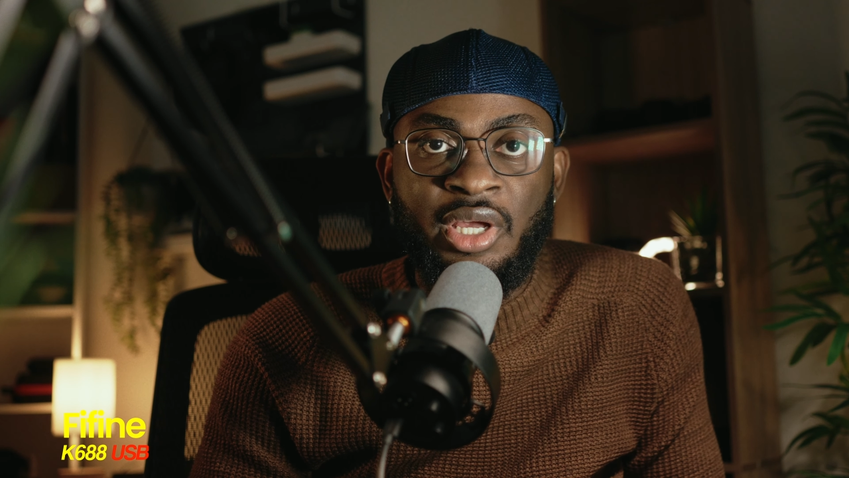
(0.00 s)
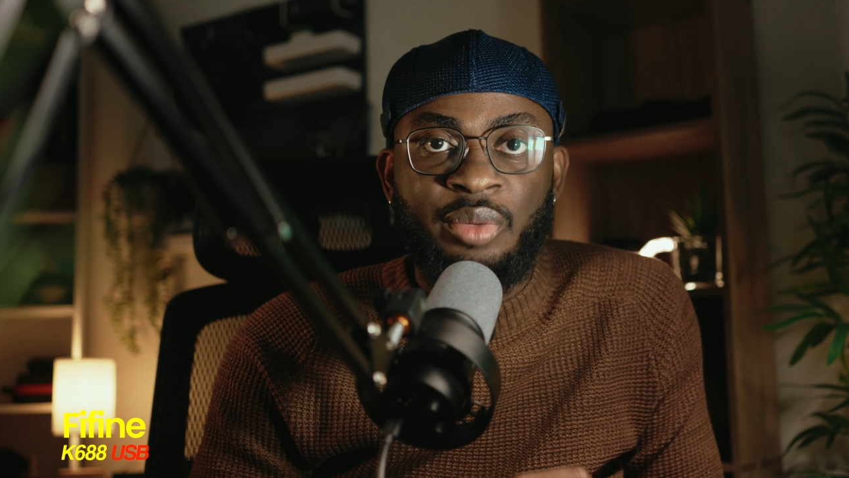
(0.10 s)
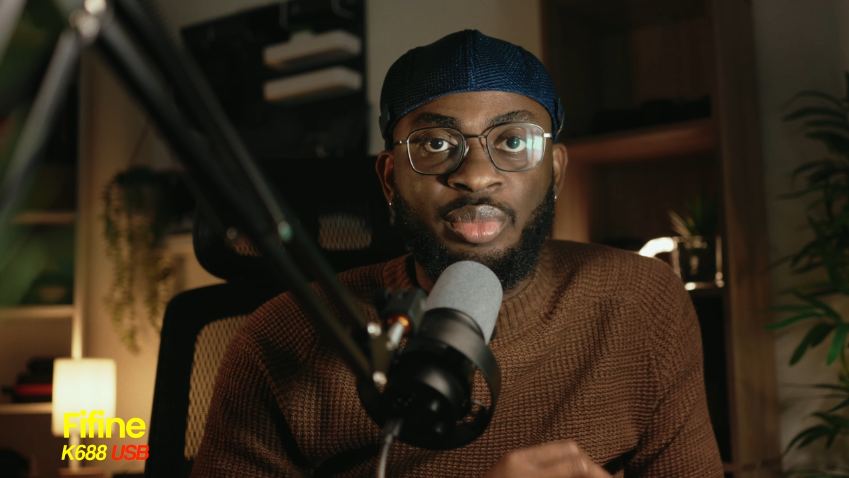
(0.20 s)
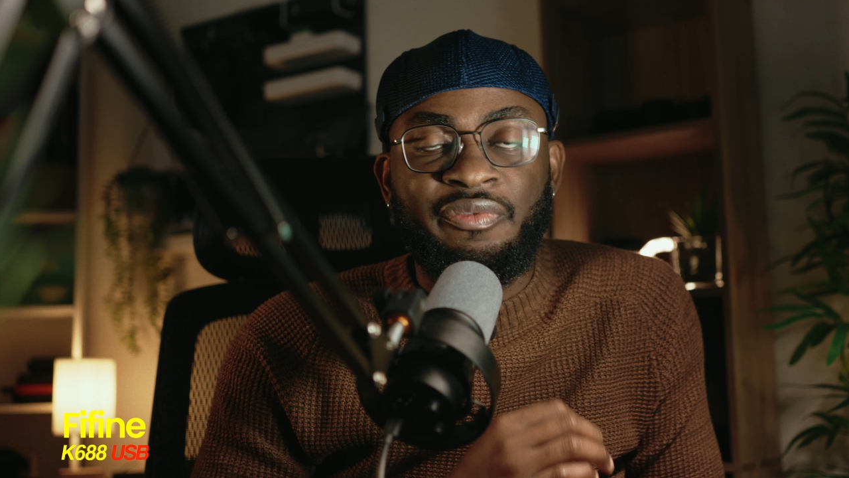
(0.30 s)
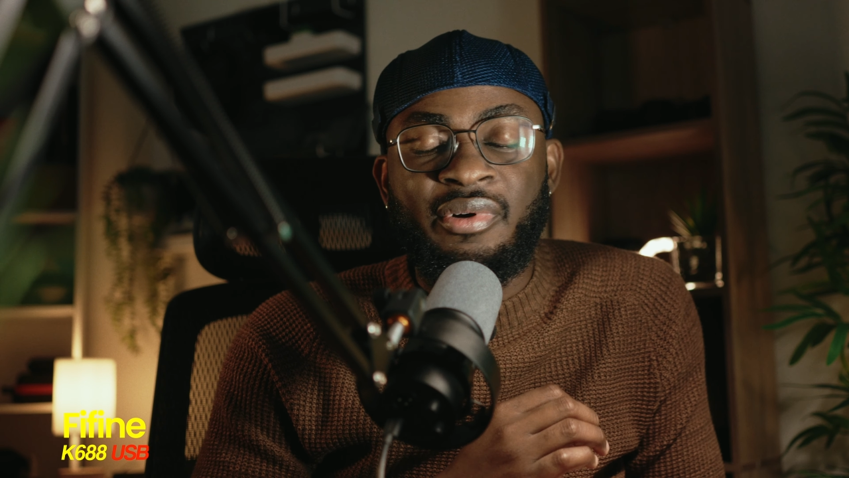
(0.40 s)

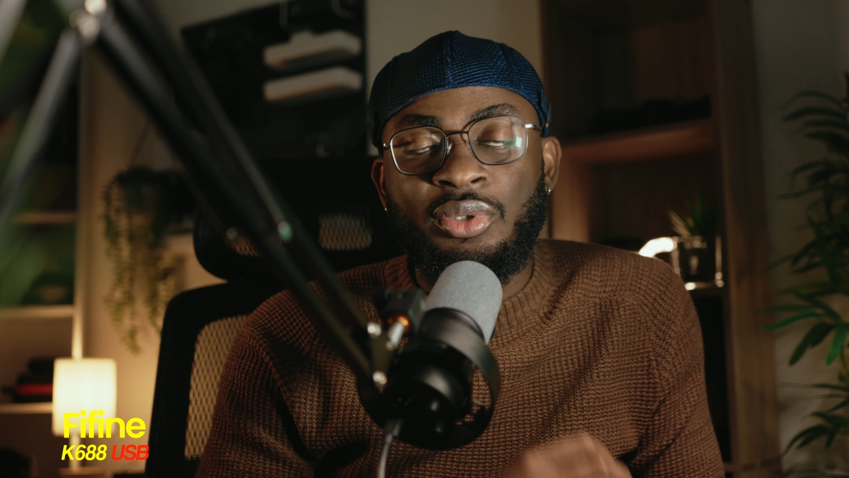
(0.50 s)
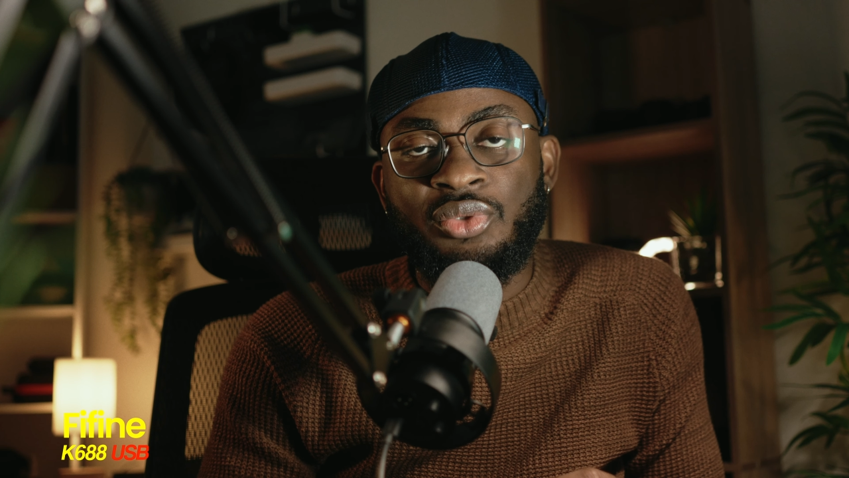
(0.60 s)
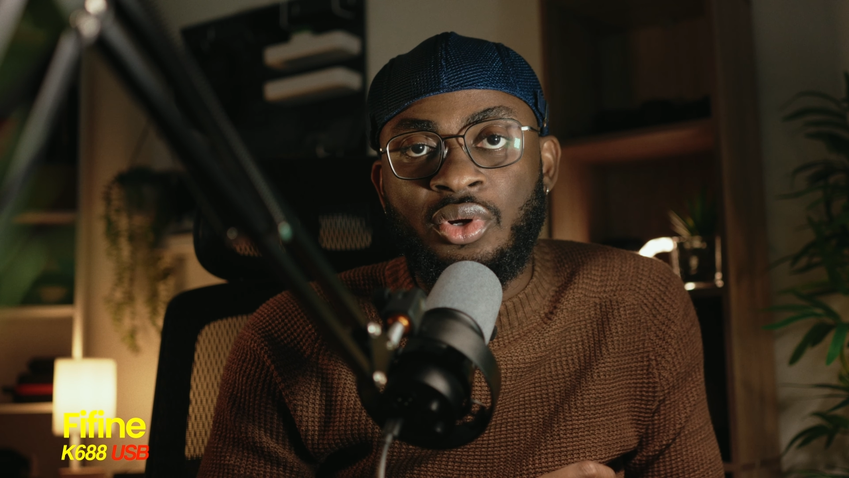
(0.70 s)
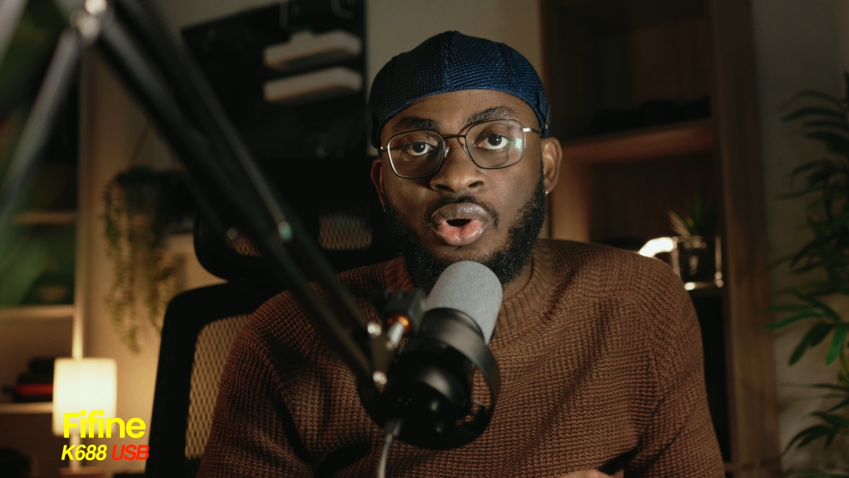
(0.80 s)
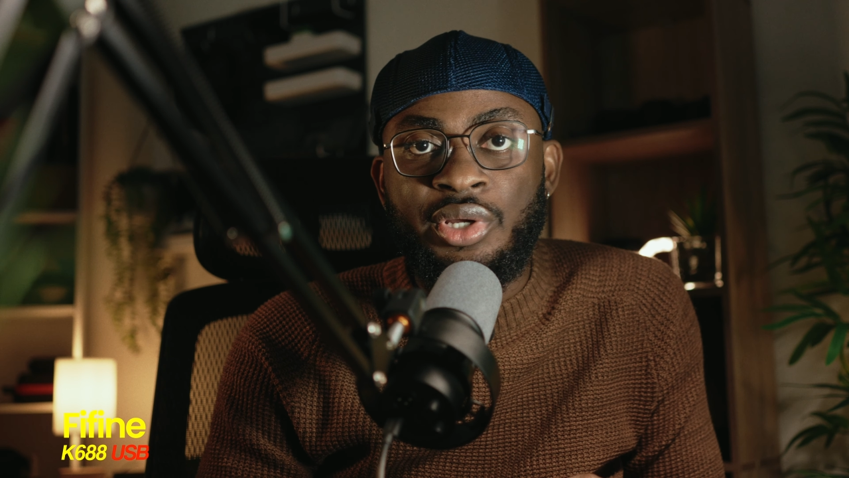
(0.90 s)
But if I was
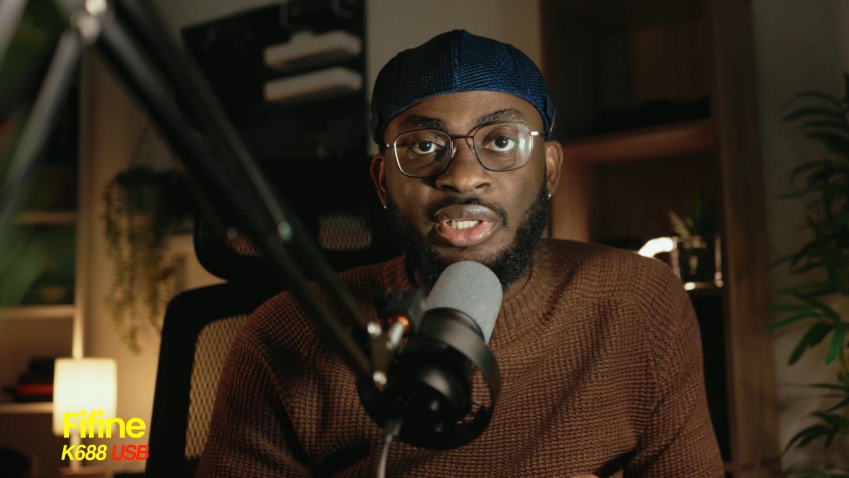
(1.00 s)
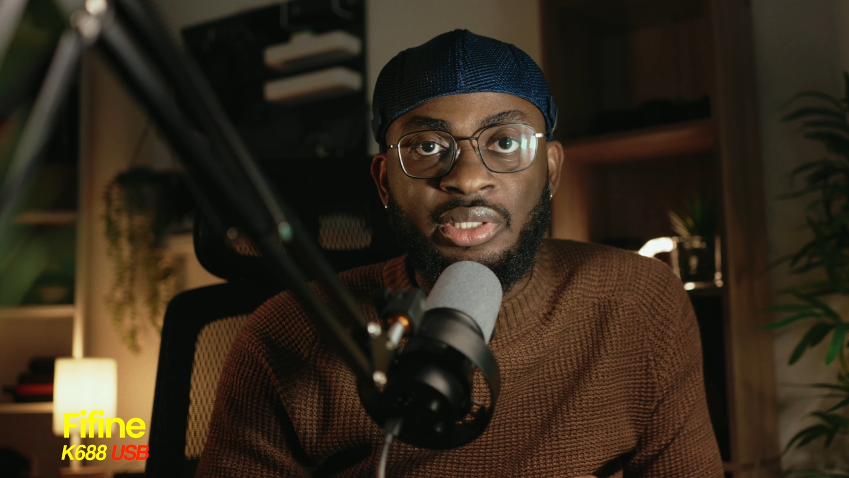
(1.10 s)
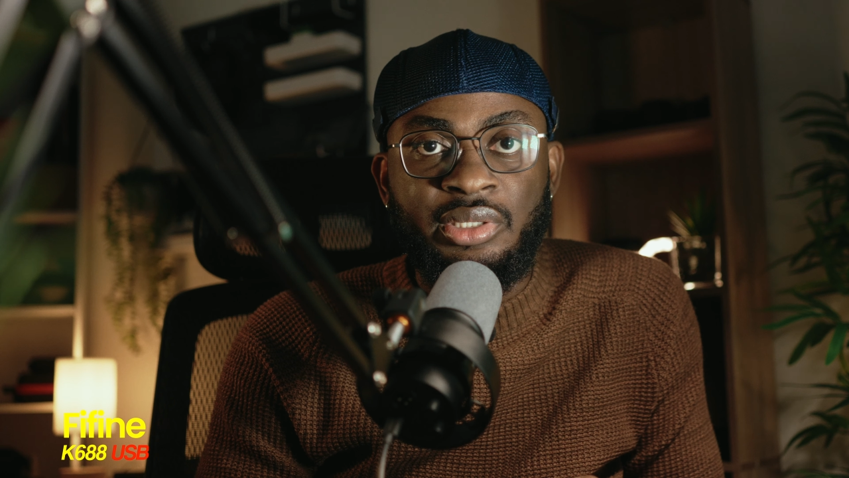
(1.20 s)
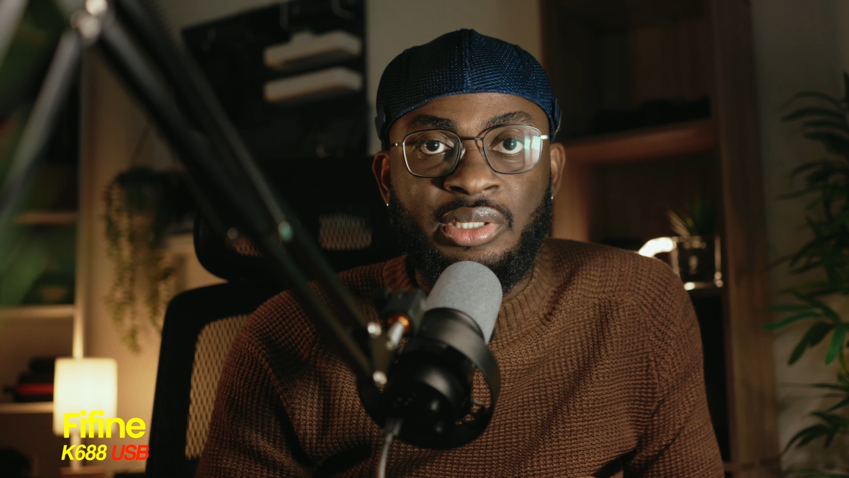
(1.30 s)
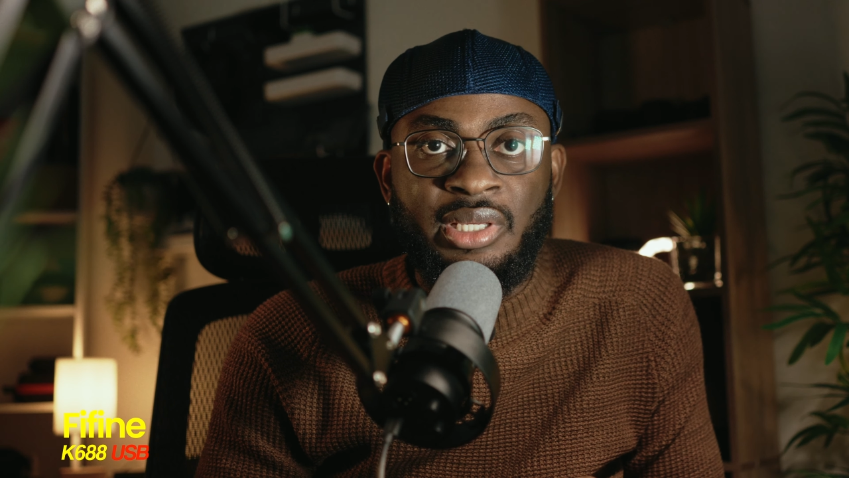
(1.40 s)

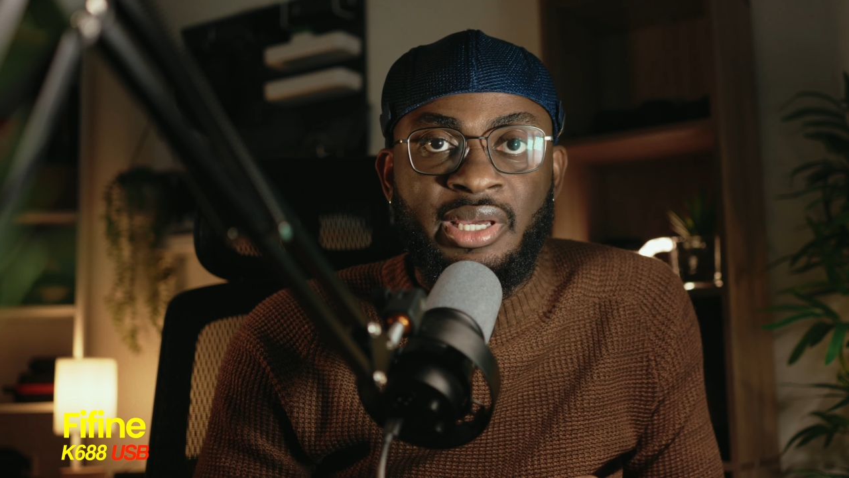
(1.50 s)
recording